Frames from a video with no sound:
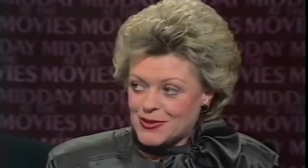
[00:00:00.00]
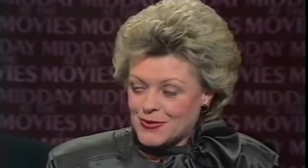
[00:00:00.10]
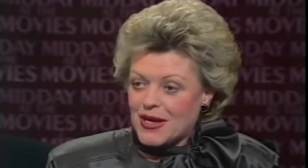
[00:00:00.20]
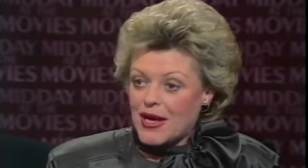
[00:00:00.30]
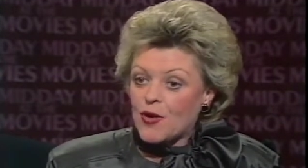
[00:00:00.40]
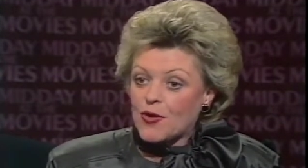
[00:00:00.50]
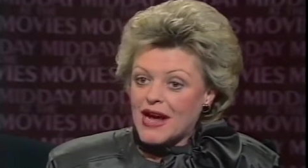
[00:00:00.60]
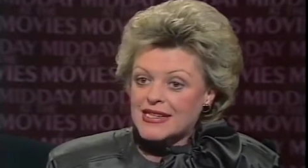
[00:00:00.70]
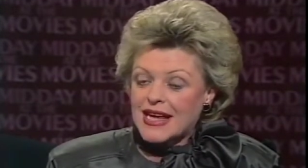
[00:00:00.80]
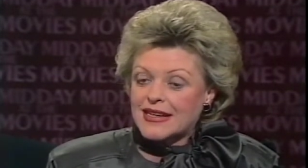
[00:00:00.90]
Elsewhere.
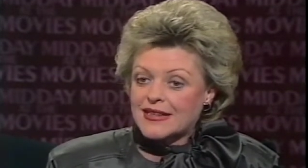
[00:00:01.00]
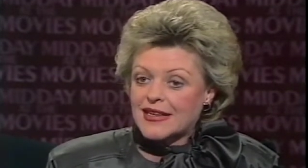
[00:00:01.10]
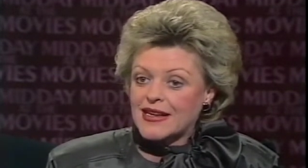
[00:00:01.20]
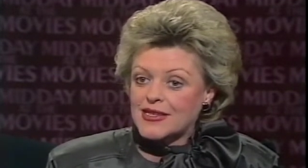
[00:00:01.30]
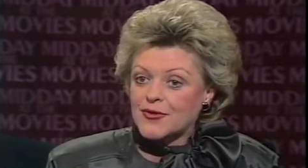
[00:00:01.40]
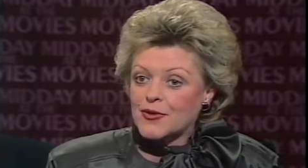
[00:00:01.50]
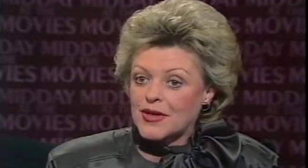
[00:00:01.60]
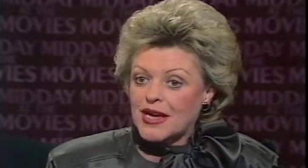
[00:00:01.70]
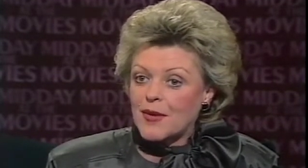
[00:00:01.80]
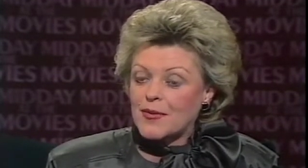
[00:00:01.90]
Or I take a class
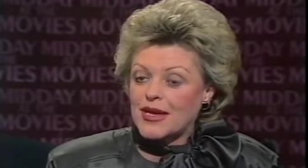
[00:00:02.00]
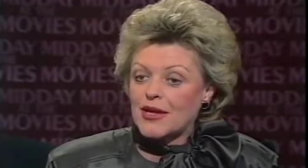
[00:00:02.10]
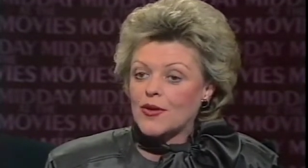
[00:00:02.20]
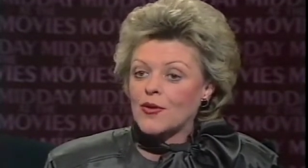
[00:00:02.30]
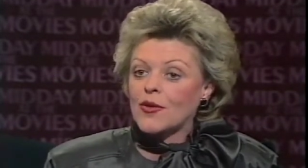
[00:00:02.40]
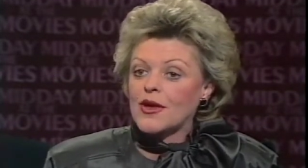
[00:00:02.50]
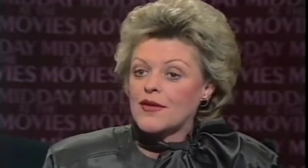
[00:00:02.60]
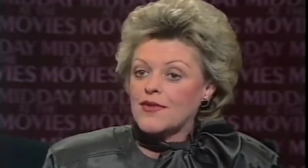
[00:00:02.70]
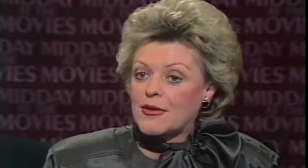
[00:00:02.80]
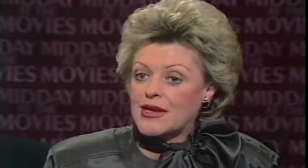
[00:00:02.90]
for the company, or
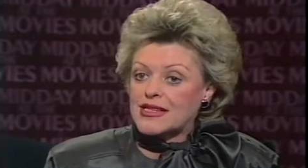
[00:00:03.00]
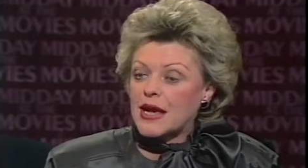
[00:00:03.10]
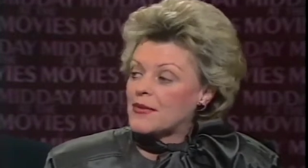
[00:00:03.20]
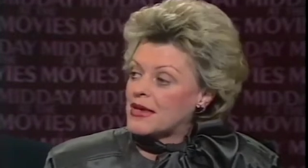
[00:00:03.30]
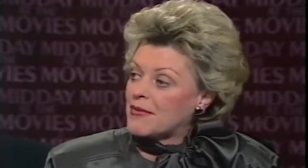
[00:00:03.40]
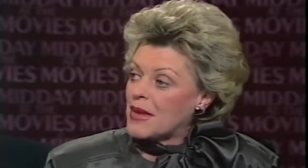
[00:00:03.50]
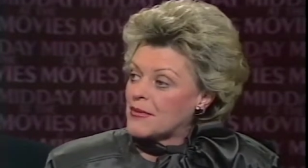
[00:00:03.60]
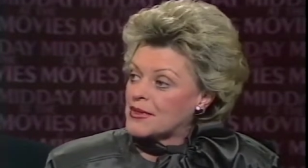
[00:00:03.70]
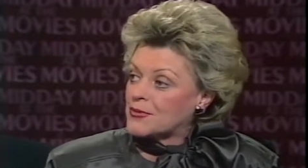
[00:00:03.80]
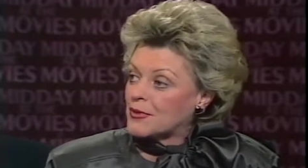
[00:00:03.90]
various company
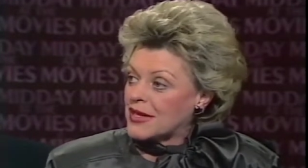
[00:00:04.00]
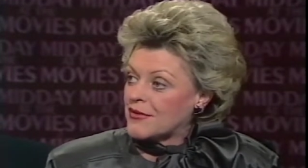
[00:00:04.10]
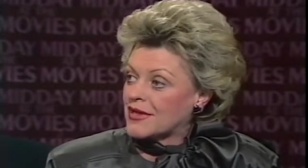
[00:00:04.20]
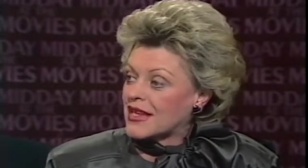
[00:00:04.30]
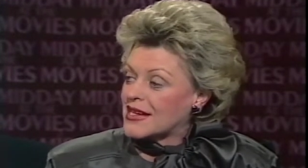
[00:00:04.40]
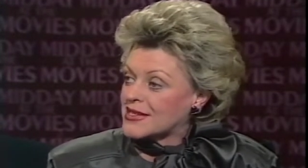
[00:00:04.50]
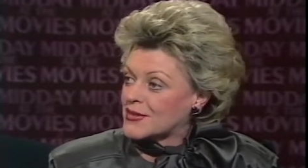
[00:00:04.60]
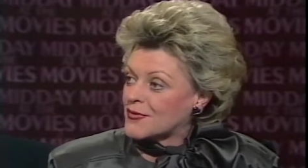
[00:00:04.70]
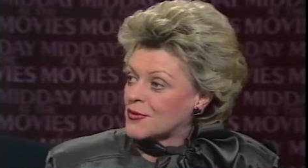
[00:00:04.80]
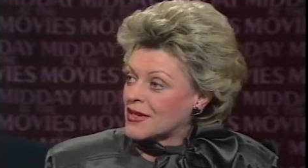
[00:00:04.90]
members will give
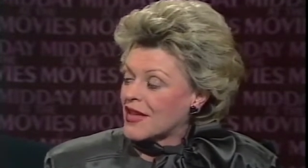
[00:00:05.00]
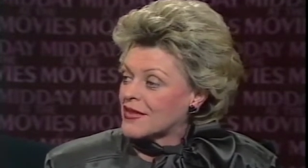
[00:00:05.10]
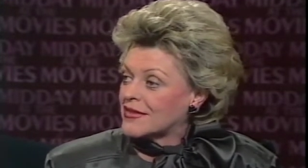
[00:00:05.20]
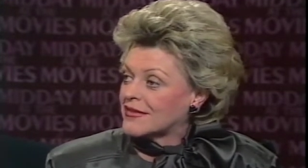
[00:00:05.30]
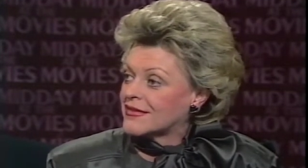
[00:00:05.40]
classes for the other